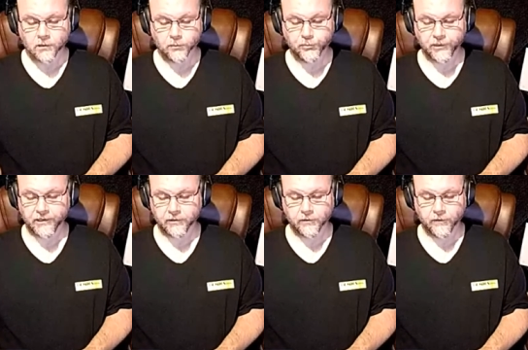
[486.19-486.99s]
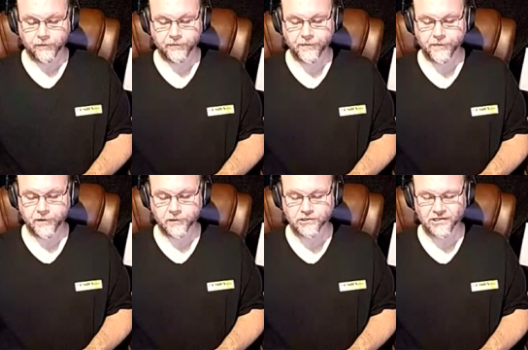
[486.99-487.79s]
but
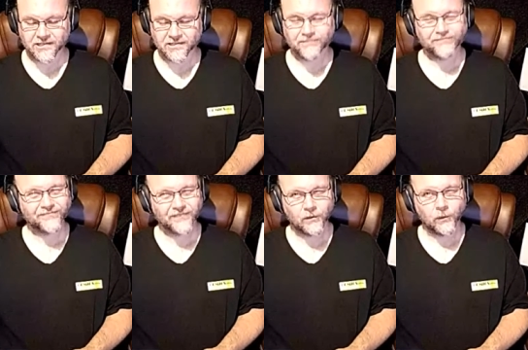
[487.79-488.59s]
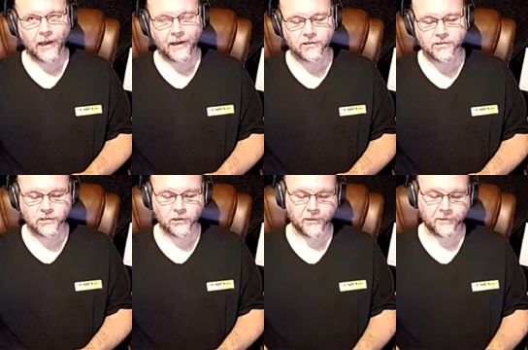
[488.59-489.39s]
they're lacking just a
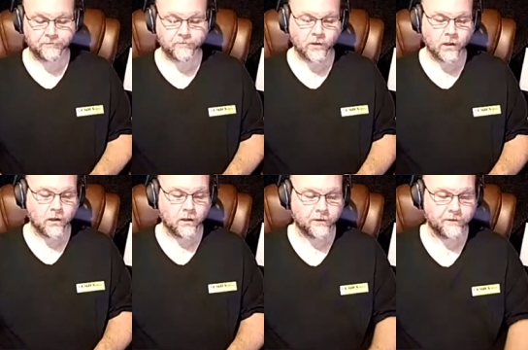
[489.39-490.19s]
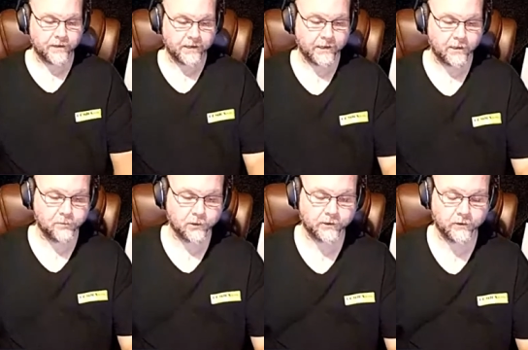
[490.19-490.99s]
little bit. Then I got
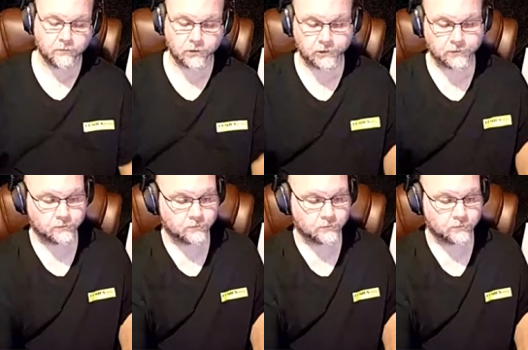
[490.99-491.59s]
book number